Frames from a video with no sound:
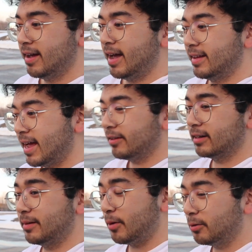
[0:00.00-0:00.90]
And now that
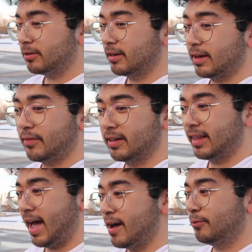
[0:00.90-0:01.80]
I'm older and I finally
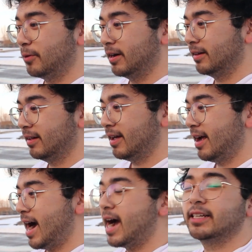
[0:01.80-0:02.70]
have one,
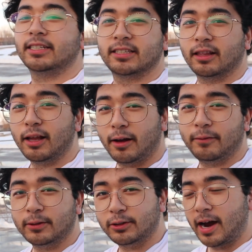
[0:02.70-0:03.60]
I just love
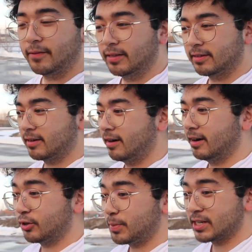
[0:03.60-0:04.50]
driving this car,
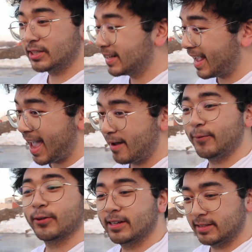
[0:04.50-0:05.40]
especially
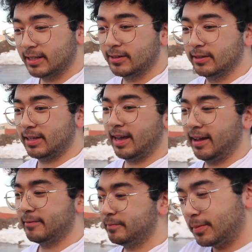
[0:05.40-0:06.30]
every single day.
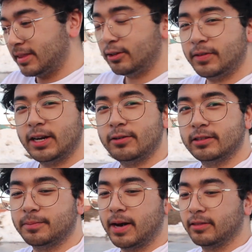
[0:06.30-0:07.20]
But this video
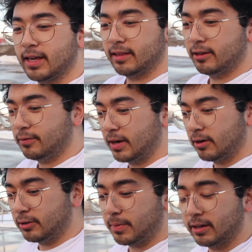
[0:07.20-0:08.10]
isn't about that. This video
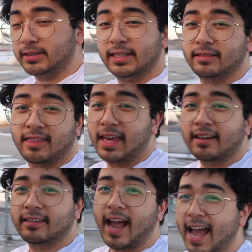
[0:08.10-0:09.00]
is about just
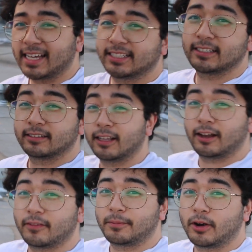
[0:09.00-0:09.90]
things that I just
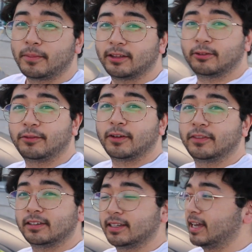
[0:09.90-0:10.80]
love about my
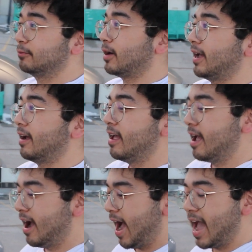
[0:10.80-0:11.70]
350Z and why
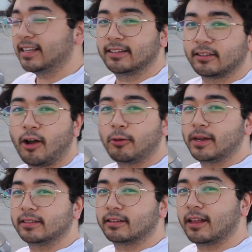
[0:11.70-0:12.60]
I just
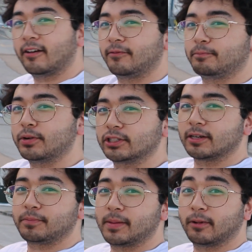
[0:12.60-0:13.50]
always love
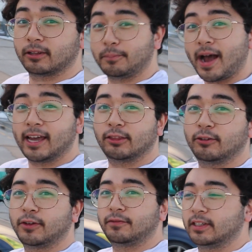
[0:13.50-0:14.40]
pushing people to buy
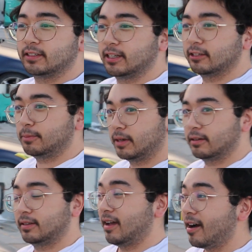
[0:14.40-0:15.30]
350Zs,
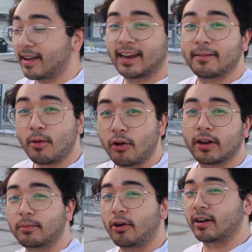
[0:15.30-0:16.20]
because they are getting more
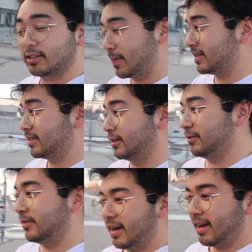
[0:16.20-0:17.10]
and more
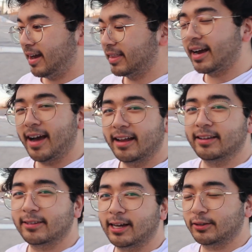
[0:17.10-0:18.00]
expensive, and that kind of
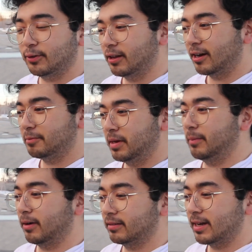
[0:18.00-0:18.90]
sucks for a lot of
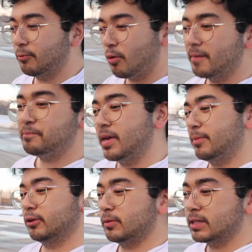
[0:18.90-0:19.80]
people because I want
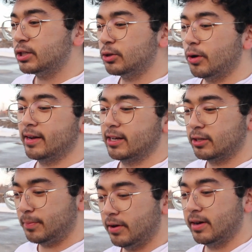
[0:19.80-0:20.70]
people to enjoy and
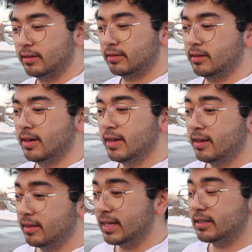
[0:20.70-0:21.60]
experience
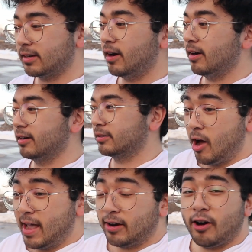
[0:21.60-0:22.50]
these cars.
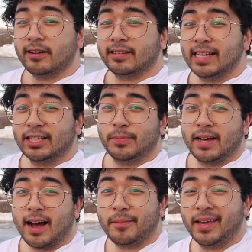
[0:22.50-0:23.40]
And honestly, it's
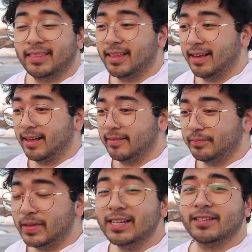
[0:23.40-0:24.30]
becoming the
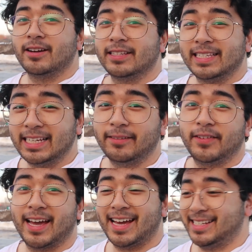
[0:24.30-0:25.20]
Nissan
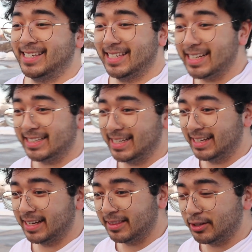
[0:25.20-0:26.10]
Silvia
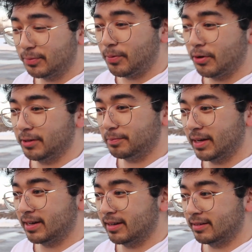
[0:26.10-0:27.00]
S16 at this point,
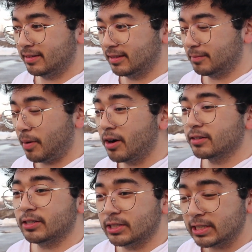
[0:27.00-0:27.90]
because
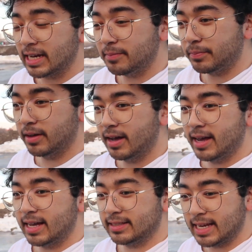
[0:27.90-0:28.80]
parts are cheap,
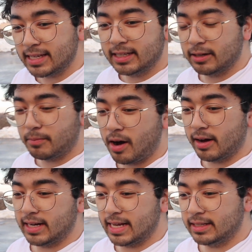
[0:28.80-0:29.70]
it's easy to
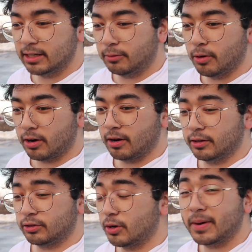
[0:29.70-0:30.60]
mod, easy to work on.
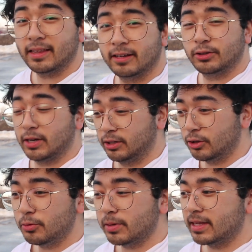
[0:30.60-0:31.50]
There's so many things you can
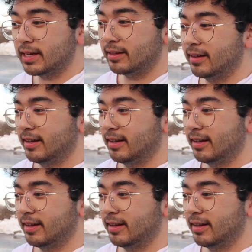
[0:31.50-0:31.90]
do with it,